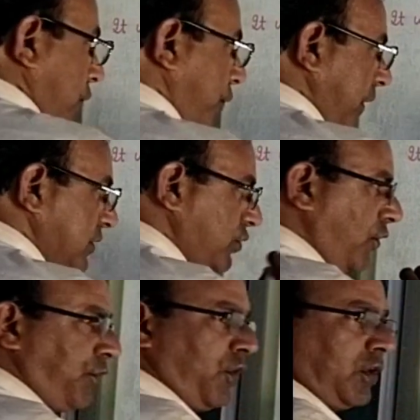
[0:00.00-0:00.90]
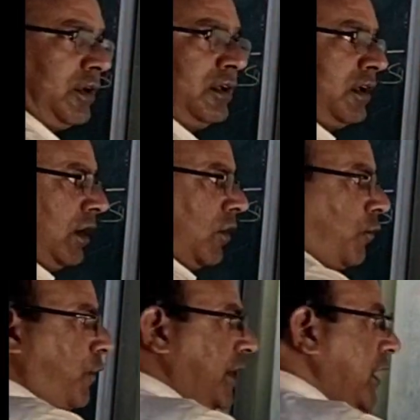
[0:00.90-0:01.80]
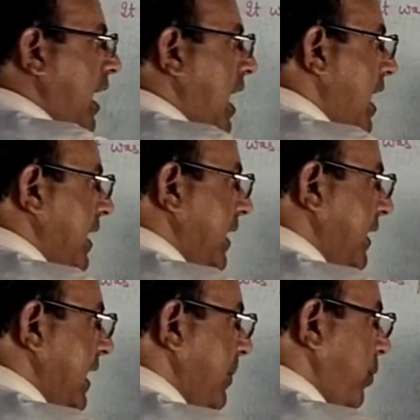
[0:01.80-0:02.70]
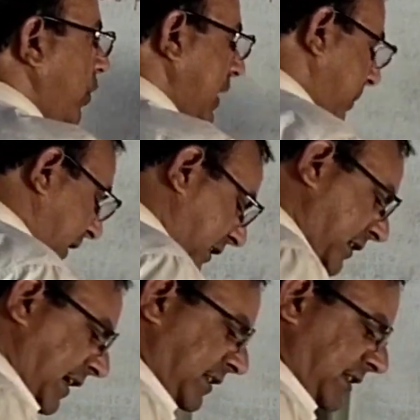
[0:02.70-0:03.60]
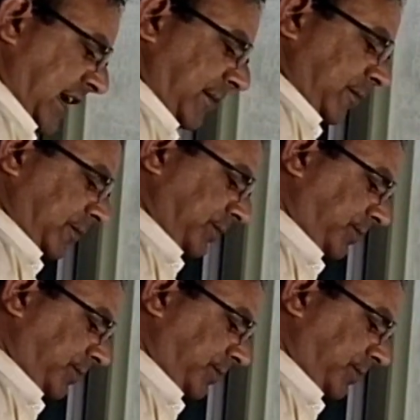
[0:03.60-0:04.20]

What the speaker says: first of all, one RNA polymerase enzyme